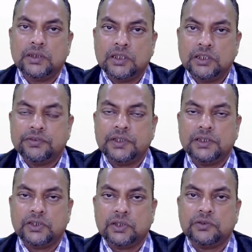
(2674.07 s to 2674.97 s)
the
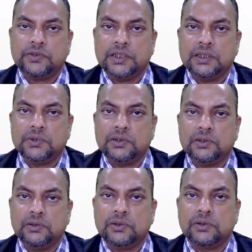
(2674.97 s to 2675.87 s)
different sort of training
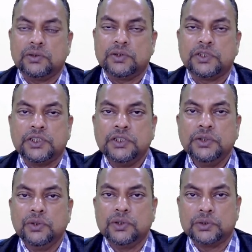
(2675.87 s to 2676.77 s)
modules
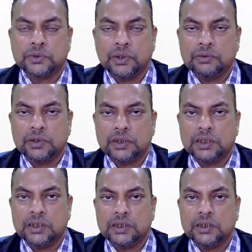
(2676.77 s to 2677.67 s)
scheduled throughout the
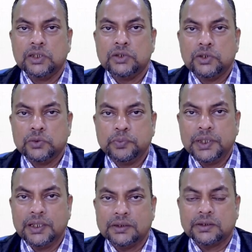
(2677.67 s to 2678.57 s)
year to
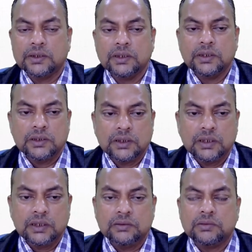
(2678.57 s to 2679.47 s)
bridge
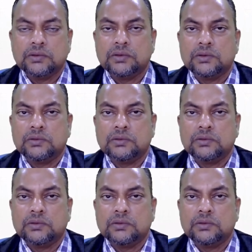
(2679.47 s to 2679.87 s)
the